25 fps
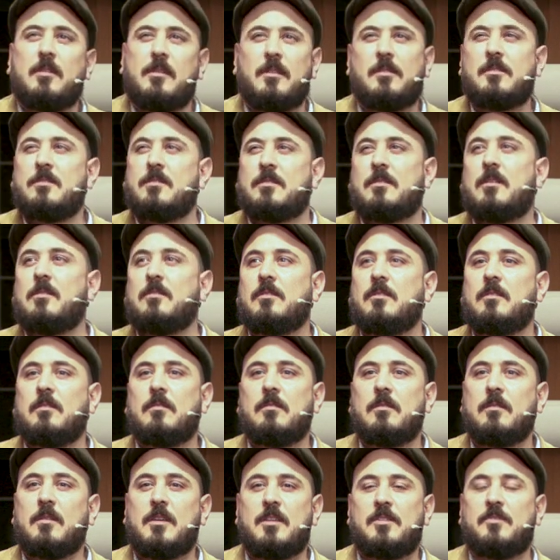it's
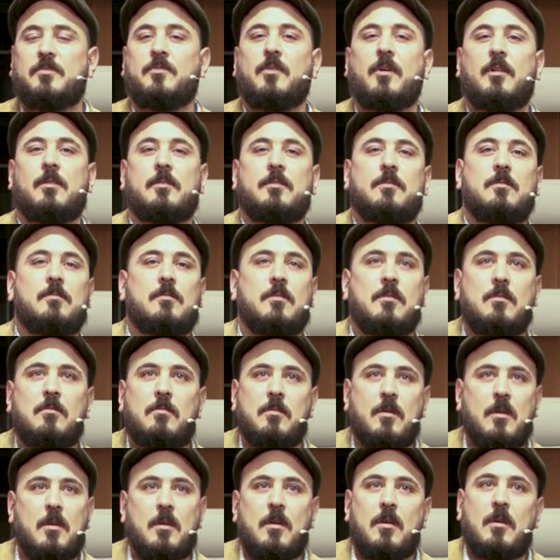not his fault, you
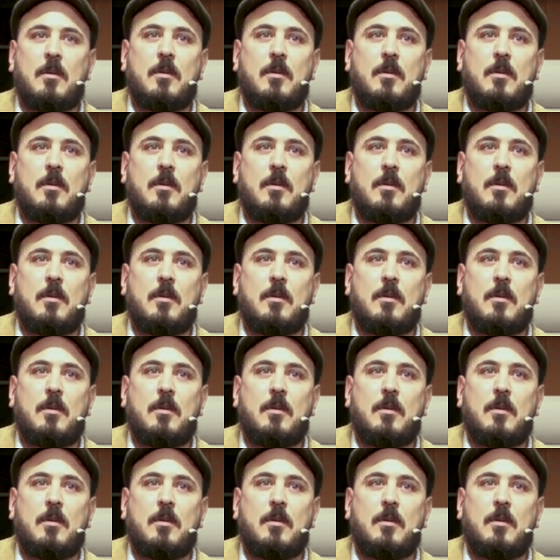know?